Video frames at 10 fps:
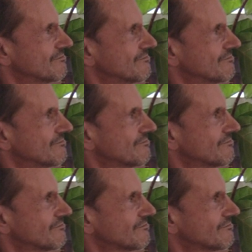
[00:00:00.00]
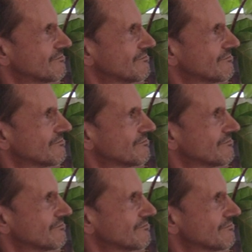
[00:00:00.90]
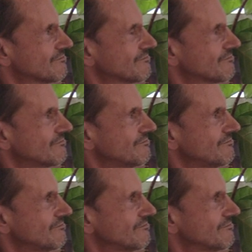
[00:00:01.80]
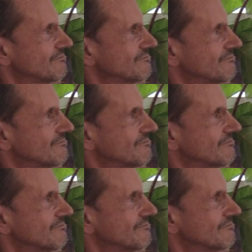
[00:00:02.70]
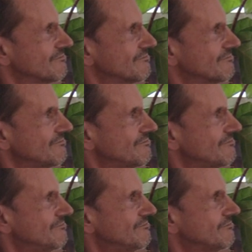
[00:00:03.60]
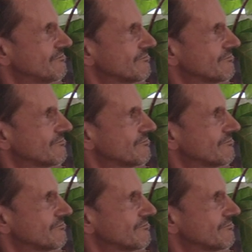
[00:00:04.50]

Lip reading: No words are spoken by the person on screen.